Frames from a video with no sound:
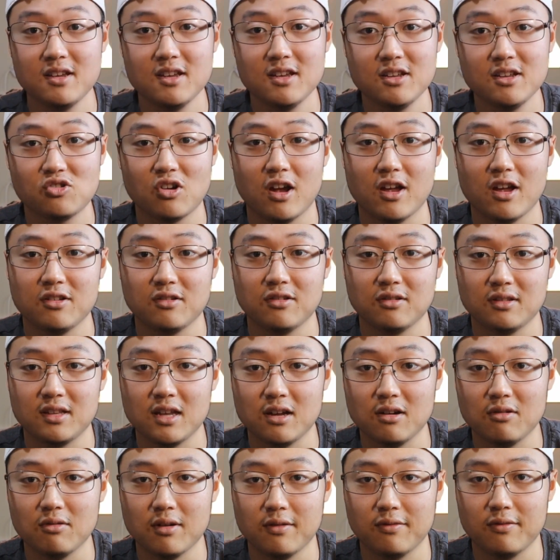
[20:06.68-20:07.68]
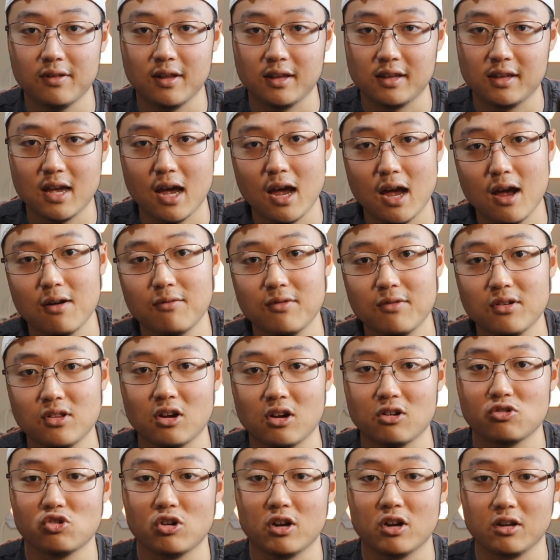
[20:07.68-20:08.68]
trying to deal with like cavalry that
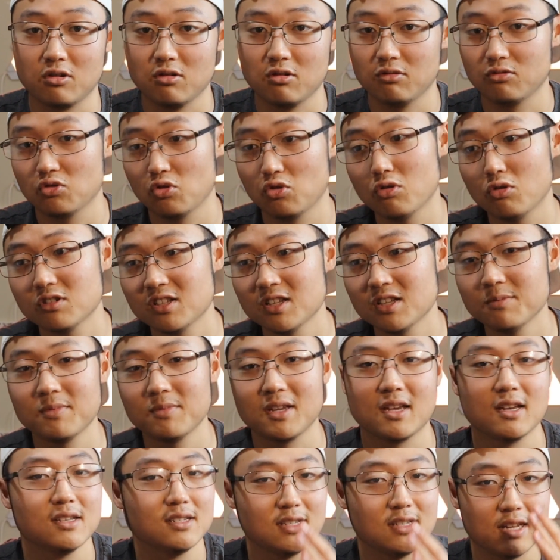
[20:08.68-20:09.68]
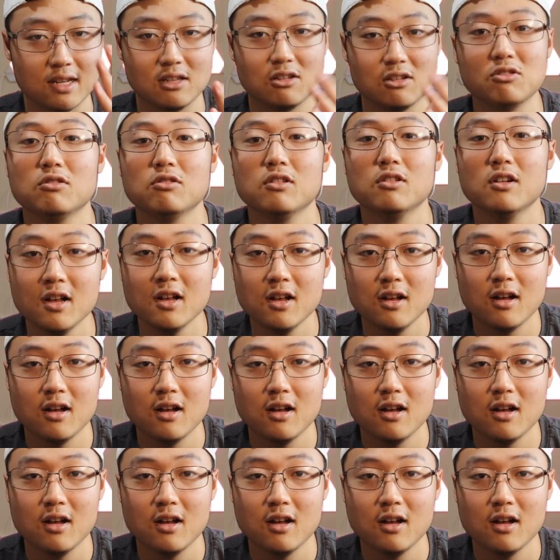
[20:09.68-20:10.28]
are trying to go towards them, because they do